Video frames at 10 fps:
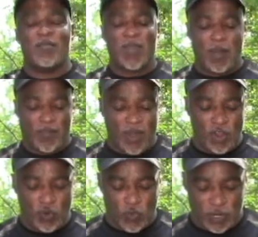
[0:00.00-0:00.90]
my
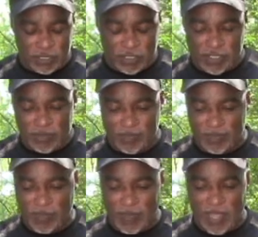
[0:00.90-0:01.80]
bow was,
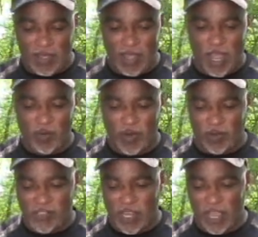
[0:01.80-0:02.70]
I
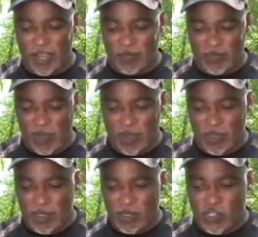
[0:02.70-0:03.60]
want to say,
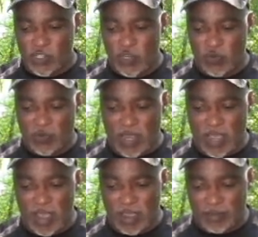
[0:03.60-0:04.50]
shooting
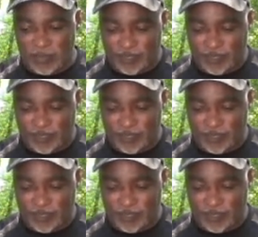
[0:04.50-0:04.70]
at,